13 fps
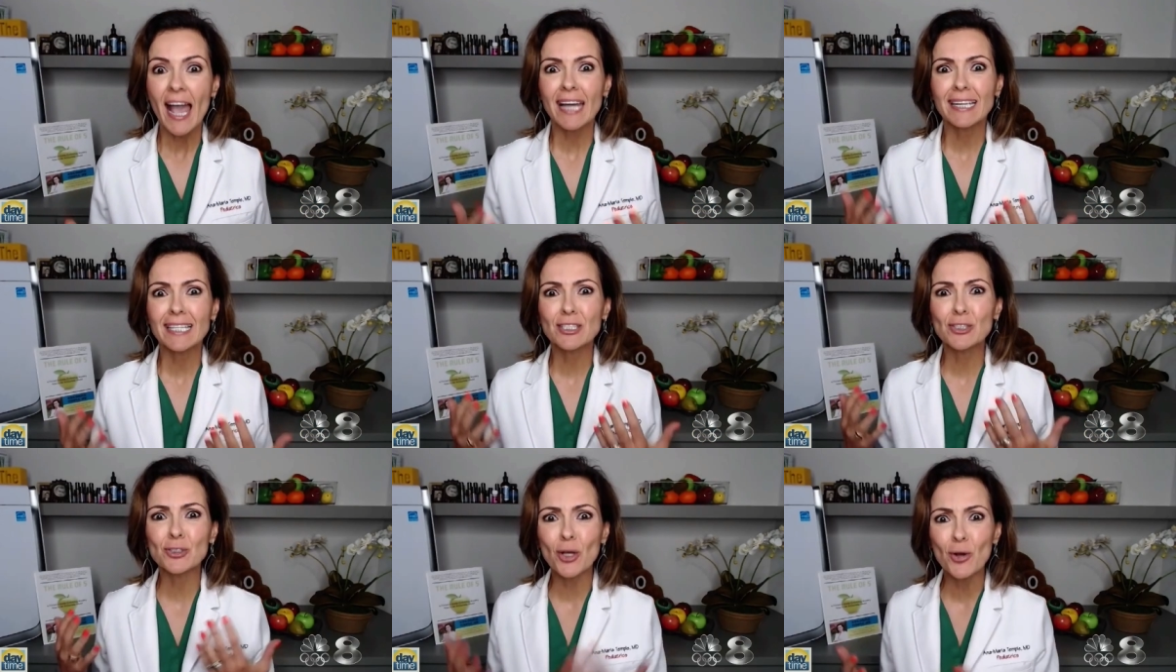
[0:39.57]
and
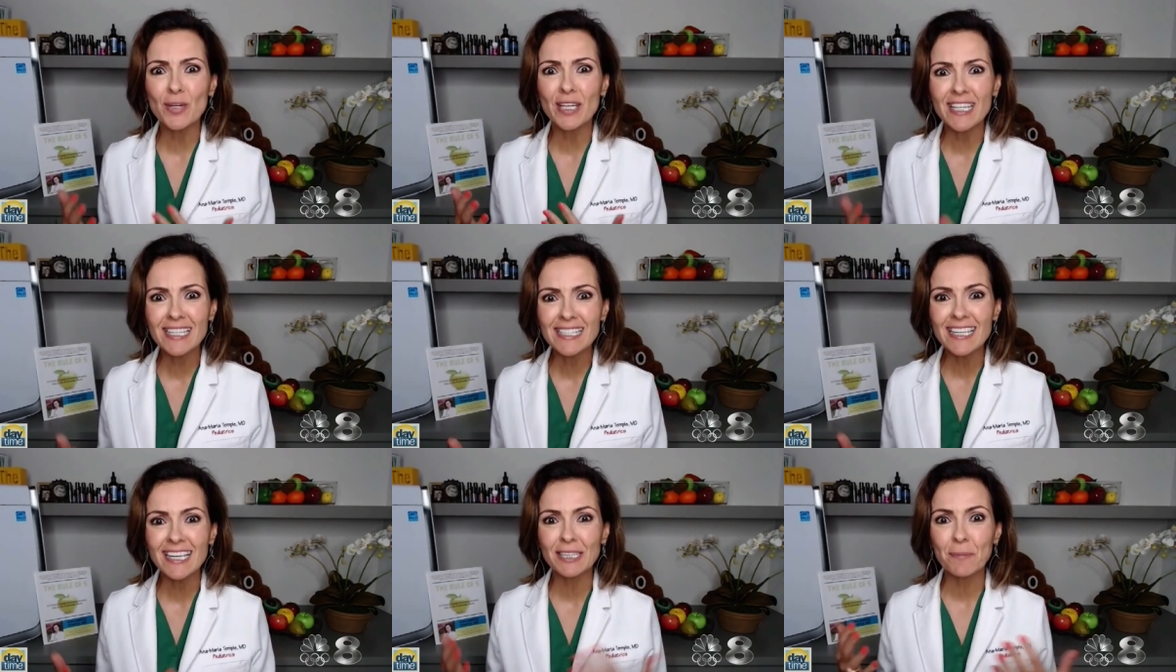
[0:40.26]
it's so
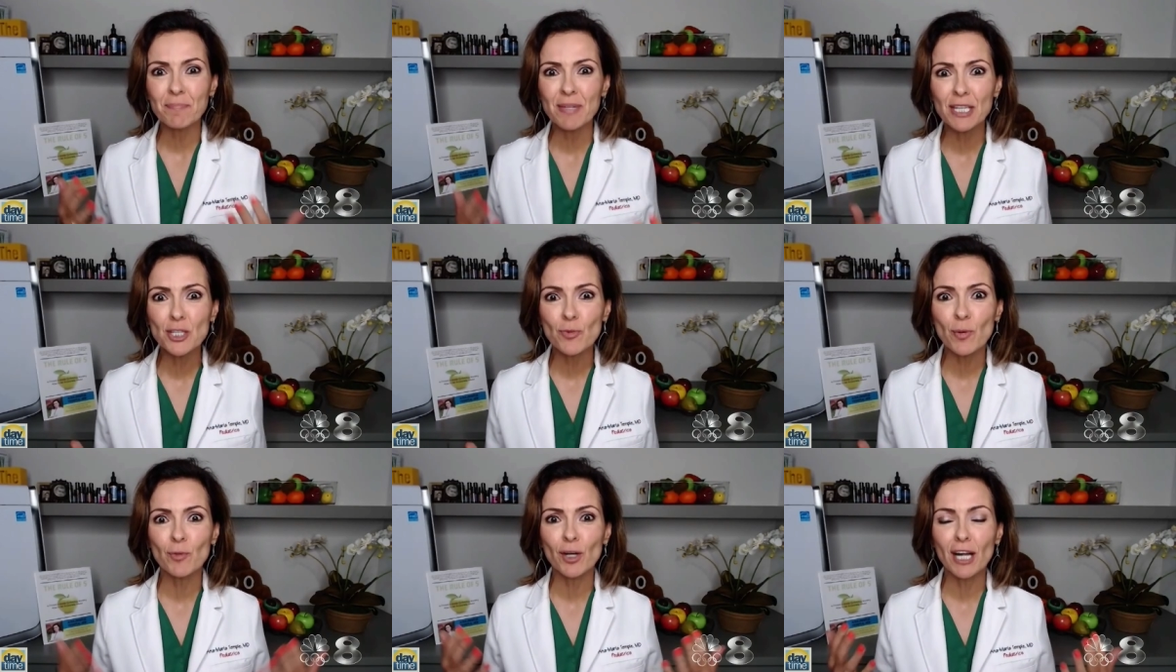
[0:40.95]
easy at the
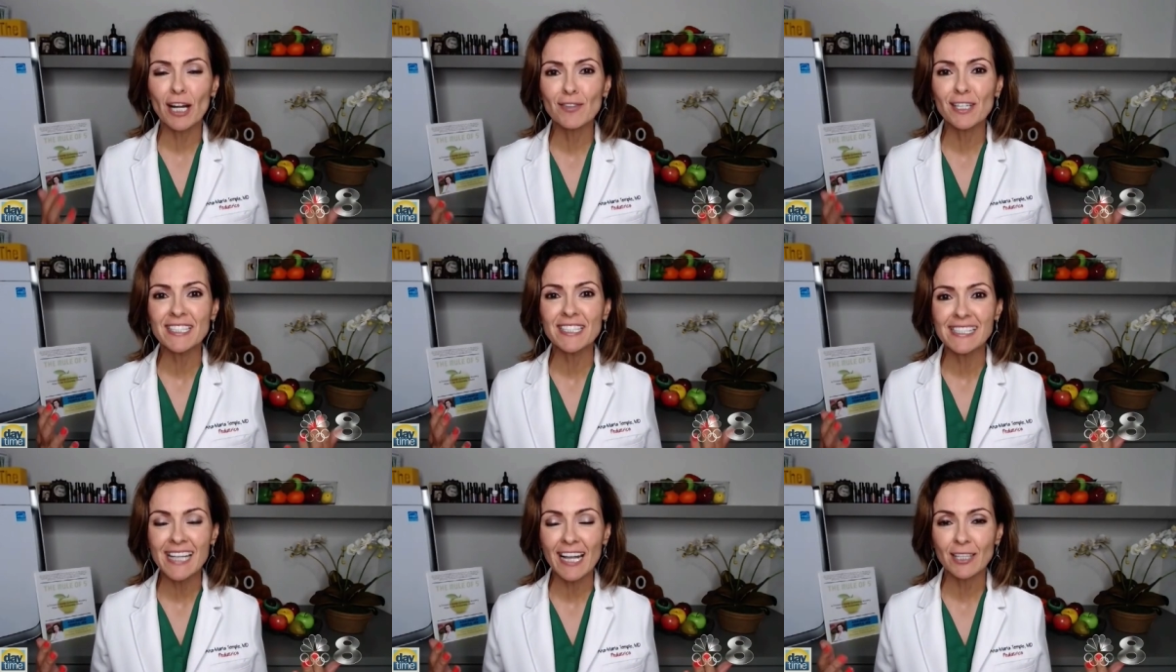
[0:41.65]
beach when we're covered
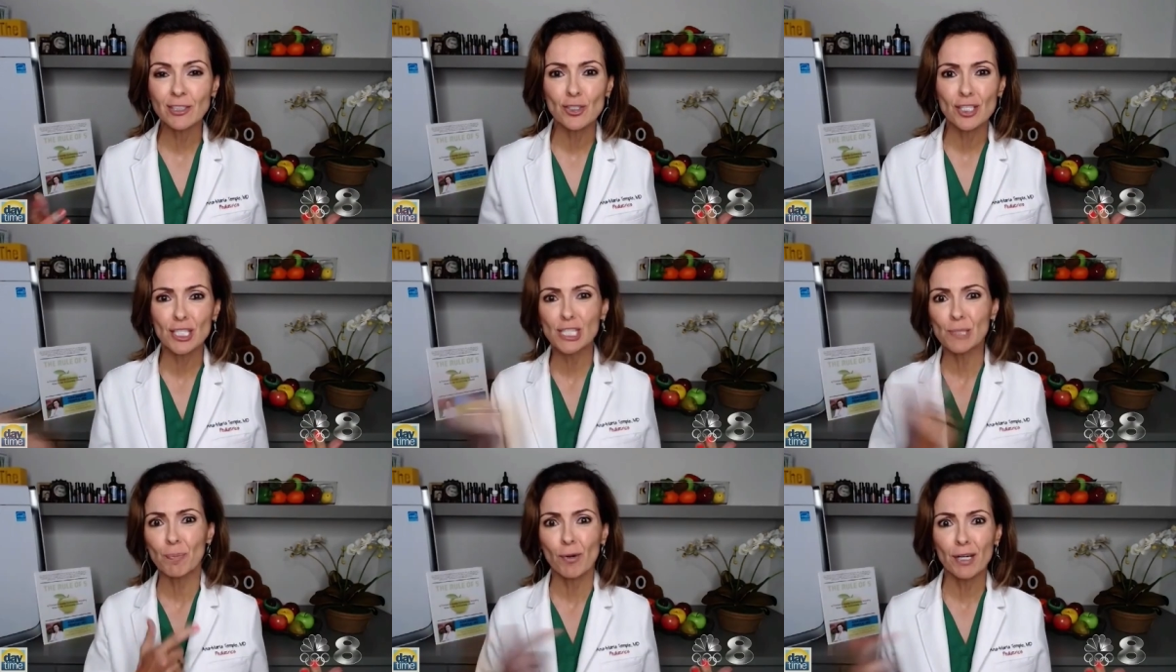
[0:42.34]
in sand to
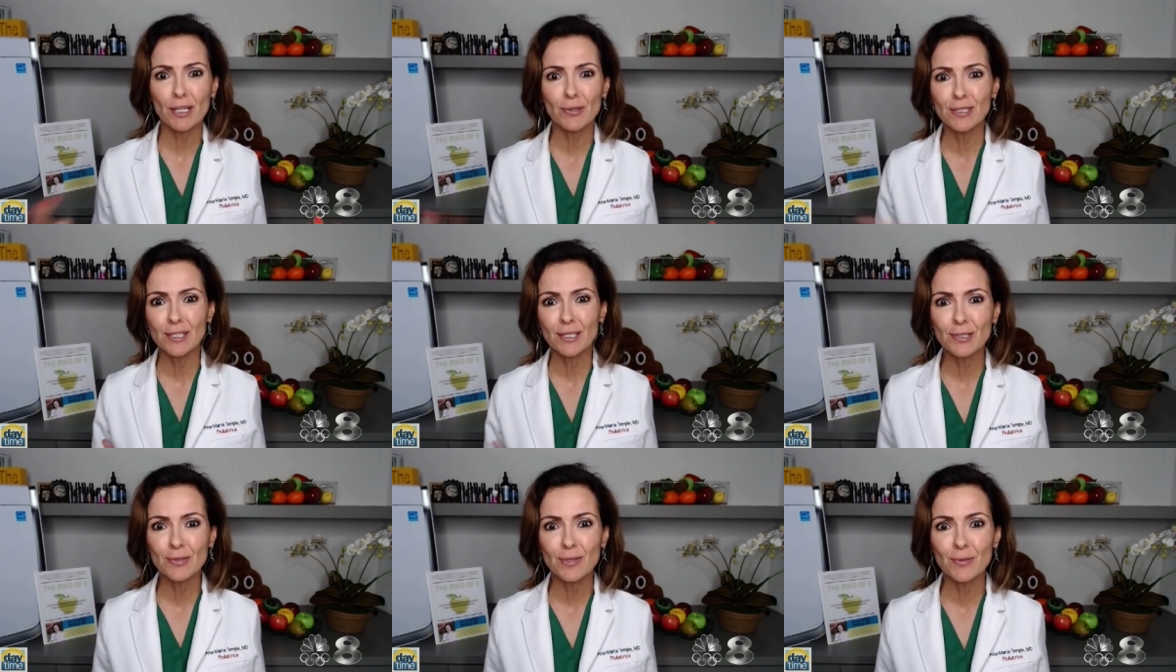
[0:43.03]
just spray your
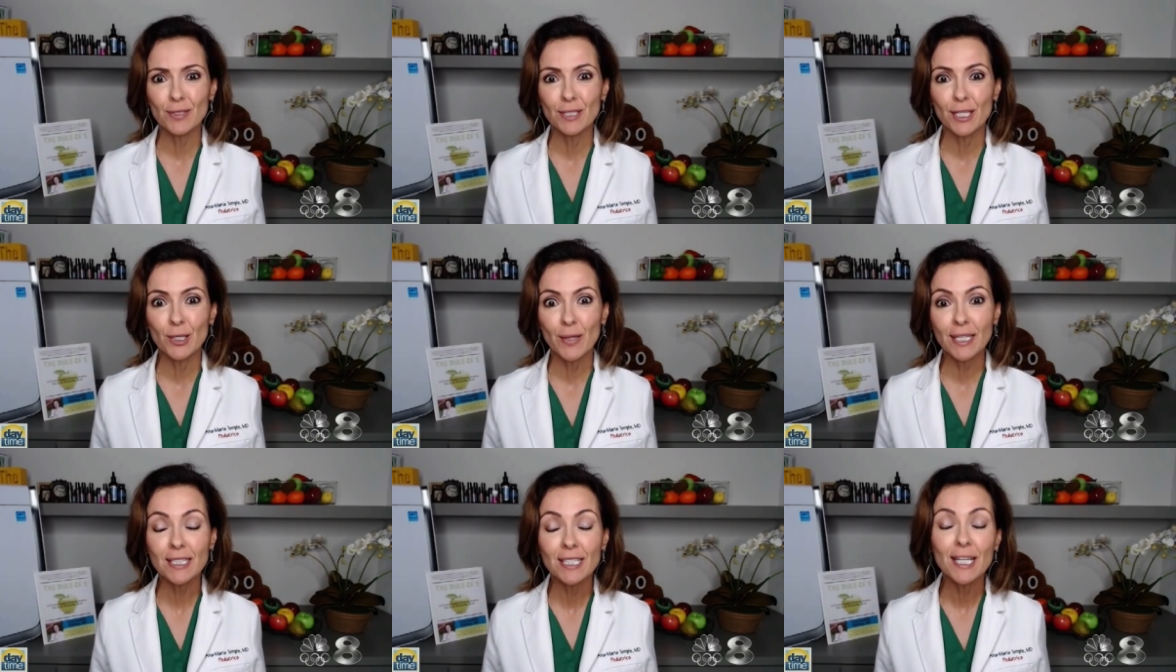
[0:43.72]
sunscreen really
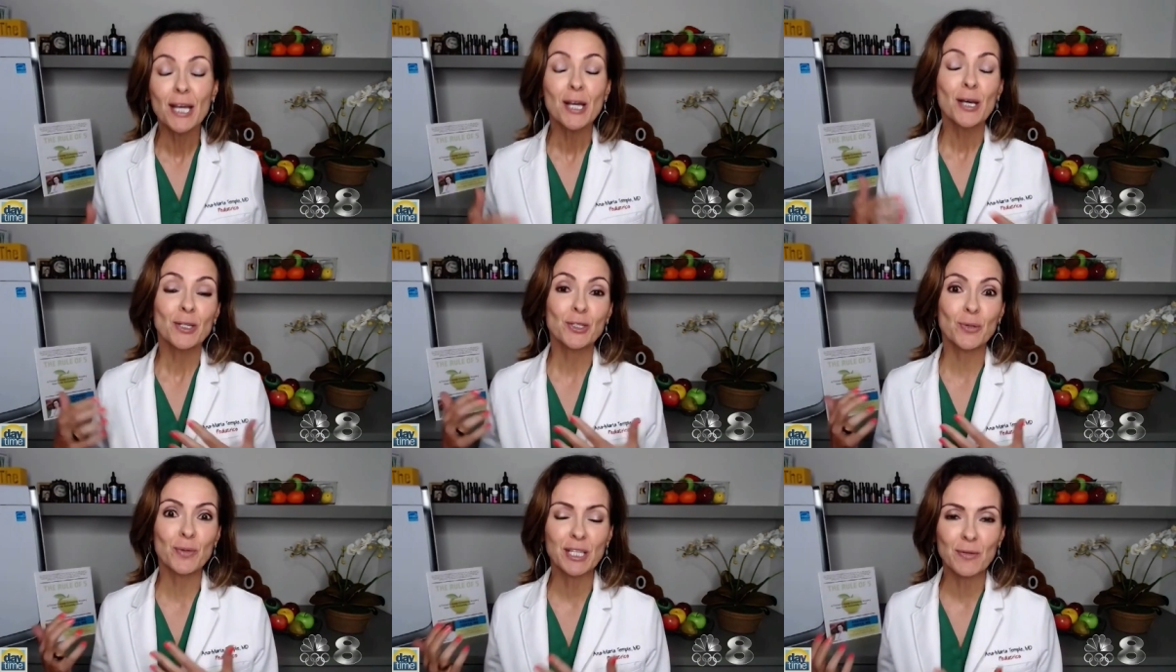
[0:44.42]
quickly
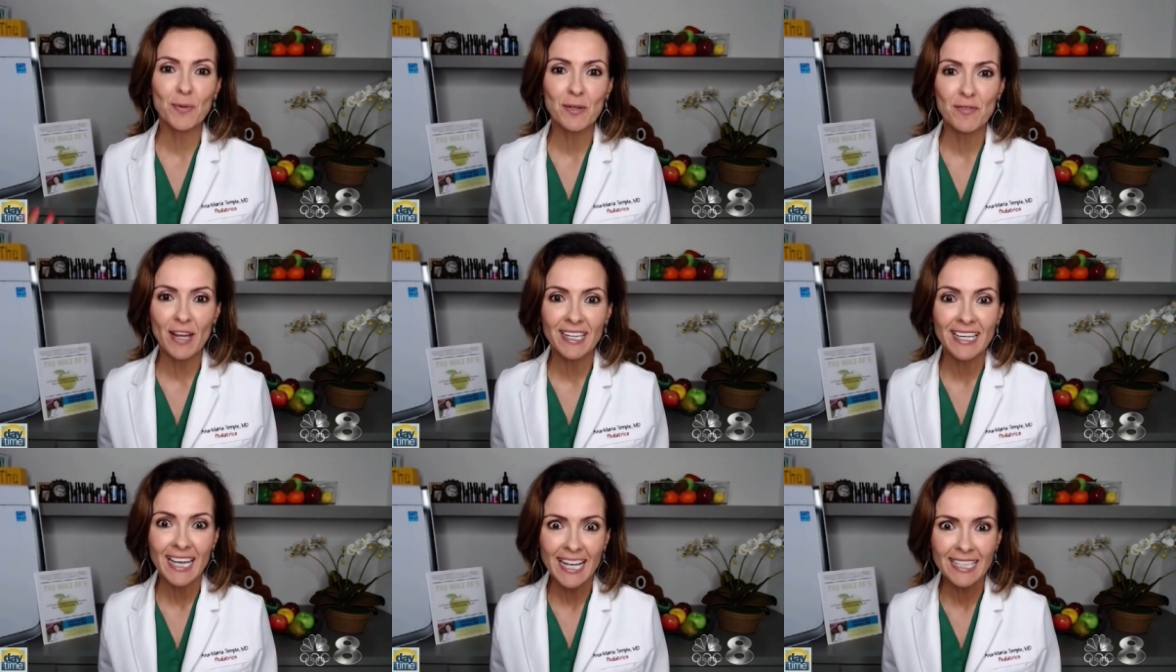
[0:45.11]
so we can
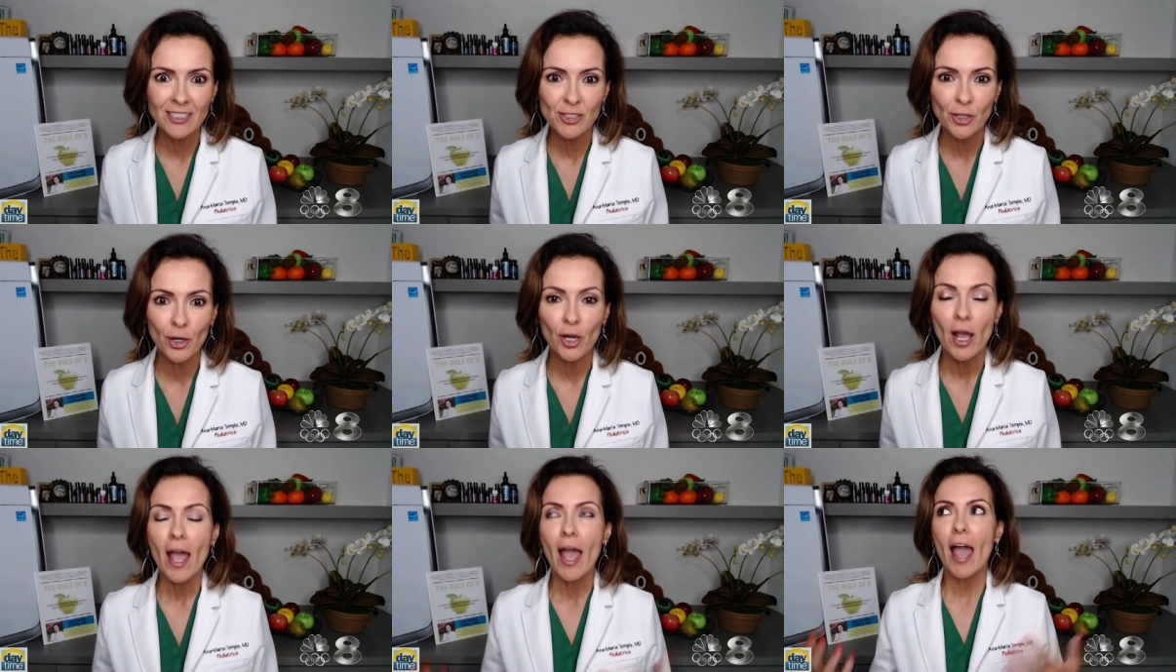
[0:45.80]
prevent cancer